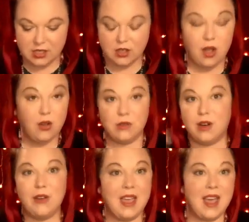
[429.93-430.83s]
oh,
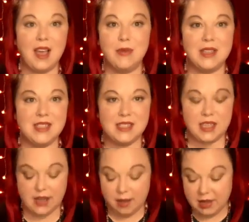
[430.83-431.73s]
okay, I released
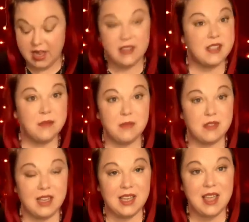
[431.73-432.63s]
it. I mean, and
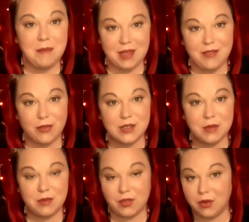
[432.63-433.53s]
it can be for
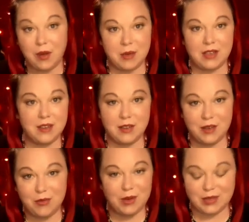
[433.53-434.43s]
some of you. I mean,
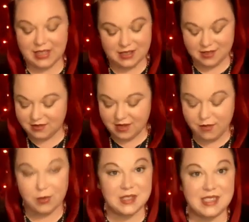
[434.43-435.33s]
it really is,
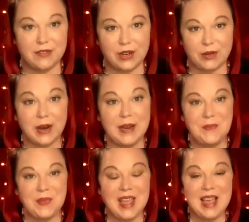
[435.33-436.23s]
everyone's different, right?
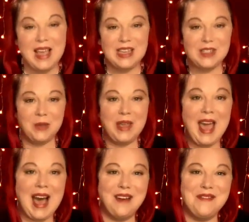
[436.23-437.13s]
So we
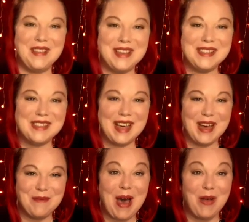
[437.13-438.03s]
have this
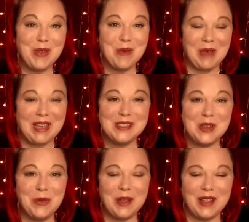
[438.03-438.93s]
alchemy.
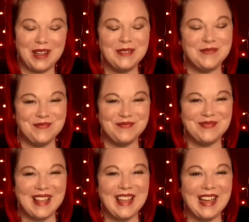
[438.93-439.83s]
So I
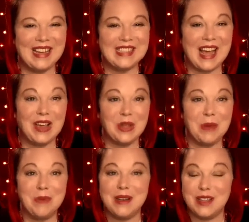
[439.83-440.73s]
said
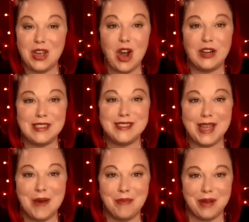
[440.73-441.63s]
alchemy, but the card is
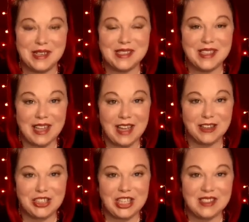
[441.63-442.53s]
temperance. The
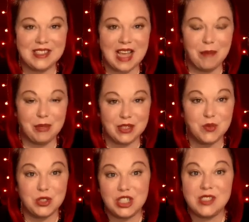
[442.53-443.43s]
energy is temperance,
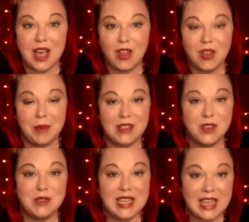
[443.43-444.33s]
which is alchemy.
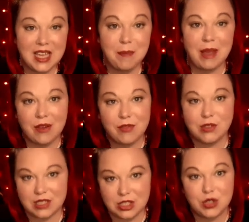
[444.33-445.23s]
So taking a painful
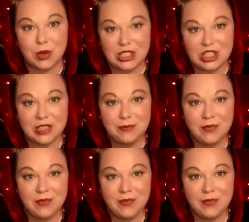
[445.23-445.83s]
situation,